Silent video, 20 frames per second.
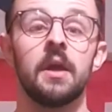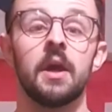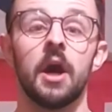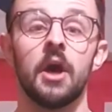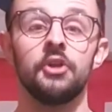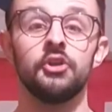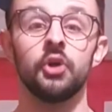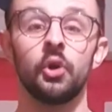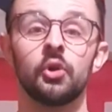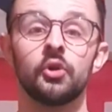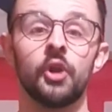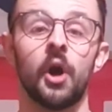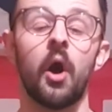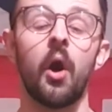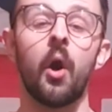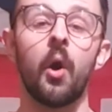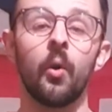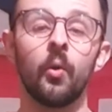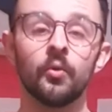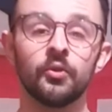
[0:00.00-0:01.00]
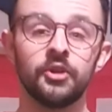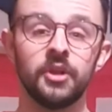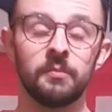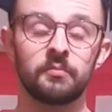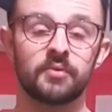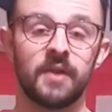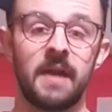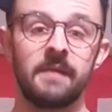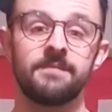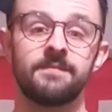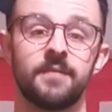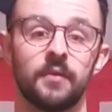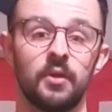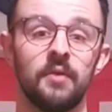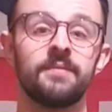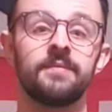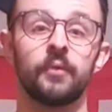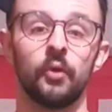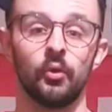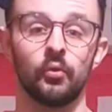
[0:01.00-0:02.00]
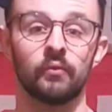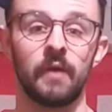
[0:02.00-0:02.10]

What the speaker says: and you're gonna hold your breath for the full